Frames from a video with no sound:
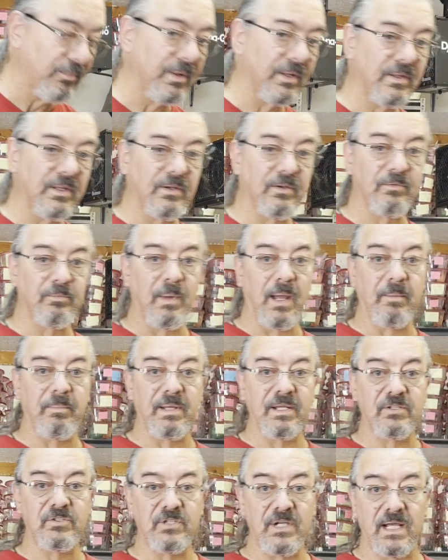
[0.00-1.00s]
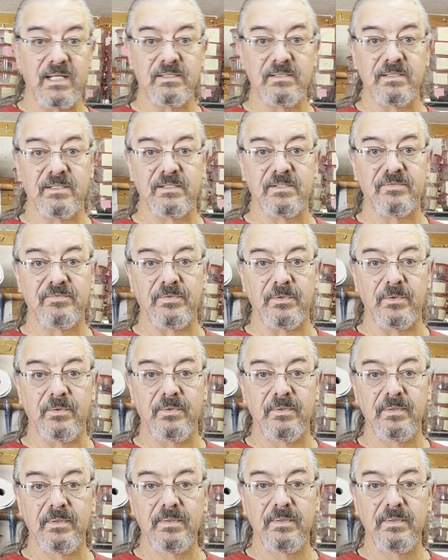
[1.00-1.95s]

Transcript: but there might be a chance that it's food.